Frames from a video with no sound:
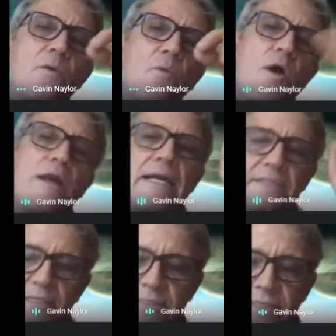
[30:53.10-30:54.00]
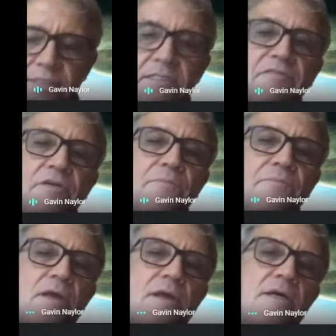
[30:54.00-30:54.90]
and one axis is different.
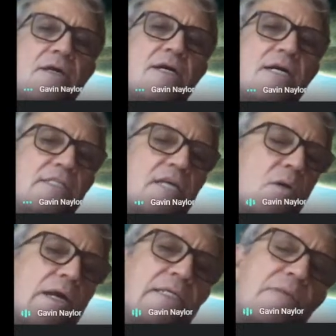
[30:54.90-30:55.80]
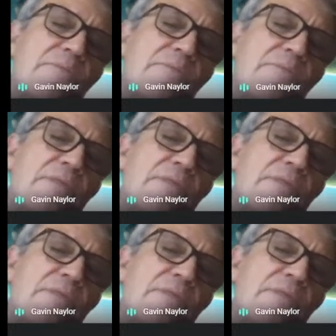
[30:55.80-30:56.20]
So in something called a